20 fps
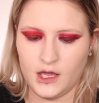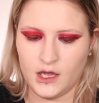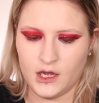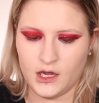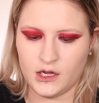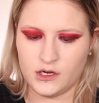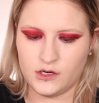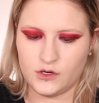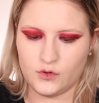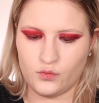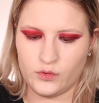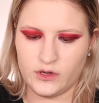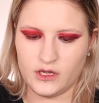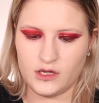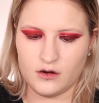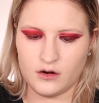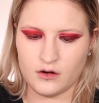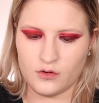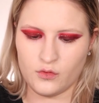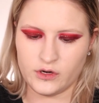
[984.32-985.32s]
and
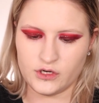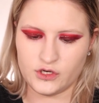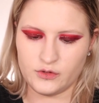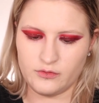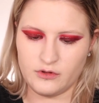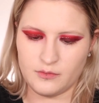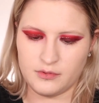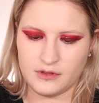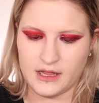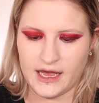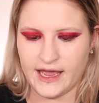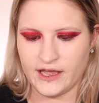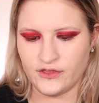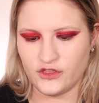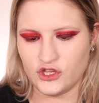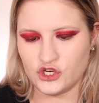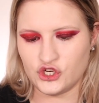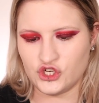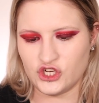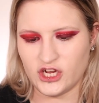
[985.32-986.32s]
we are going to be applying
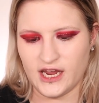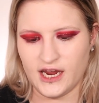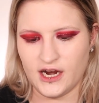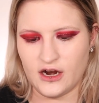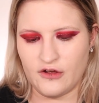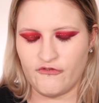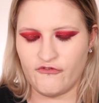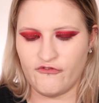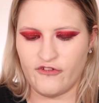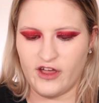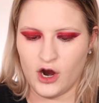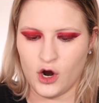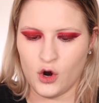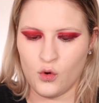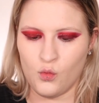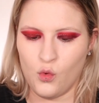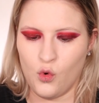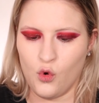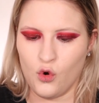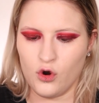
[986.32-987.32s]
the shade
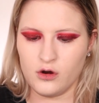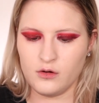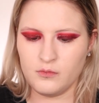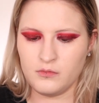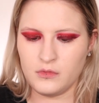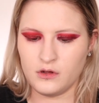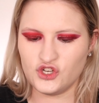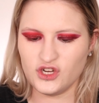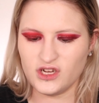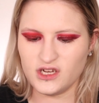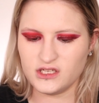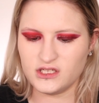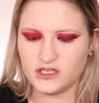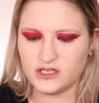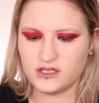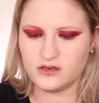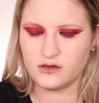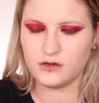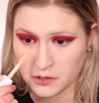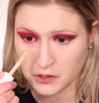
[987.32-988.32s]
Fair Warm
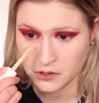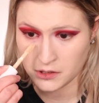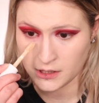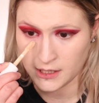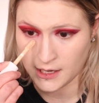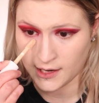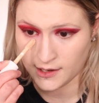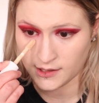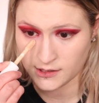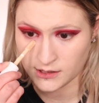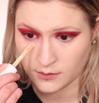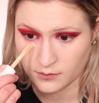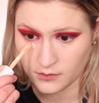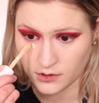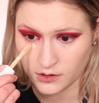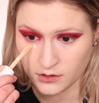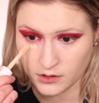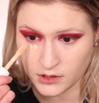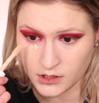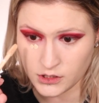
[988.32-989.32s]
just under the eyes. I'm
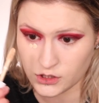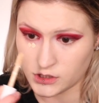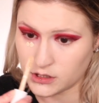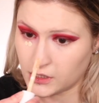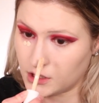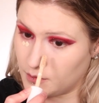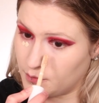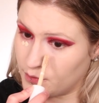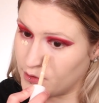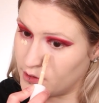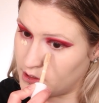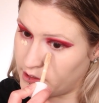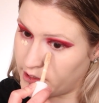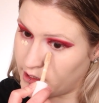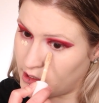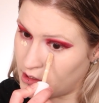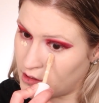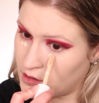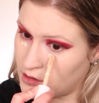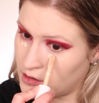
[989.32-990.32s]
literally just gonna put
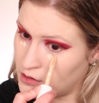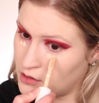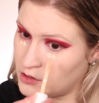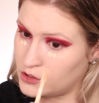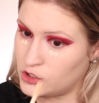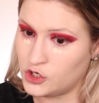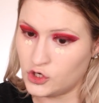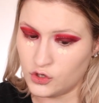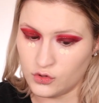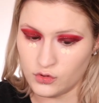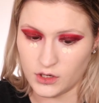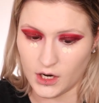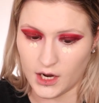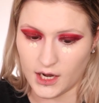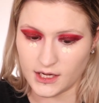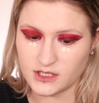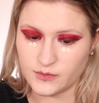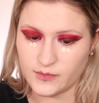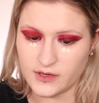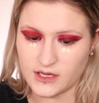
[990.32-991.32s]
like two
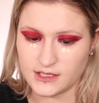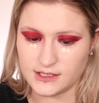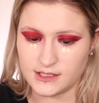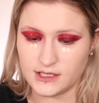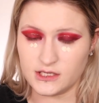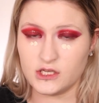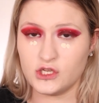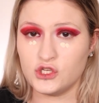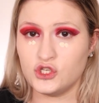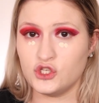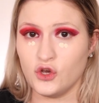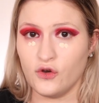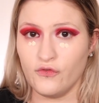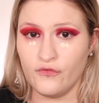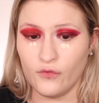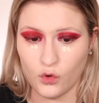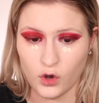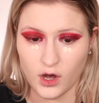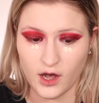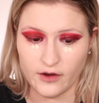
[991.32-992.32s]
dots because this is so
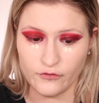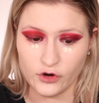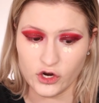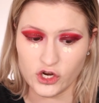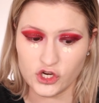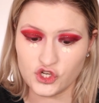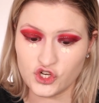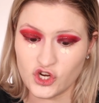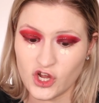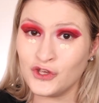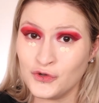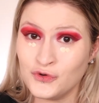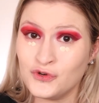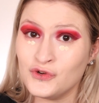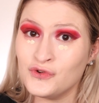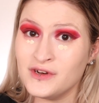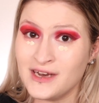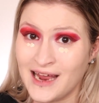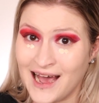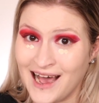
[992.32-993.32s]
full coverage. You
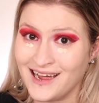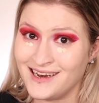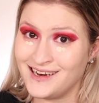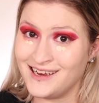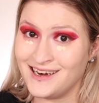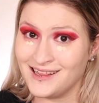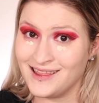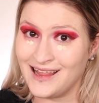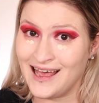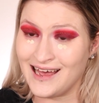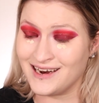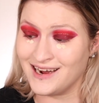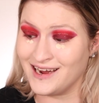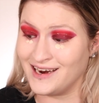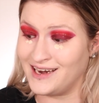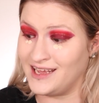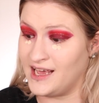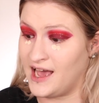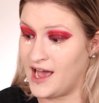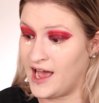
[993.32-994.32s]
do not need a lot,
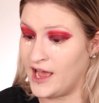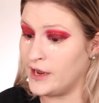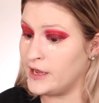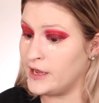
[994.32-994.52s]
honey.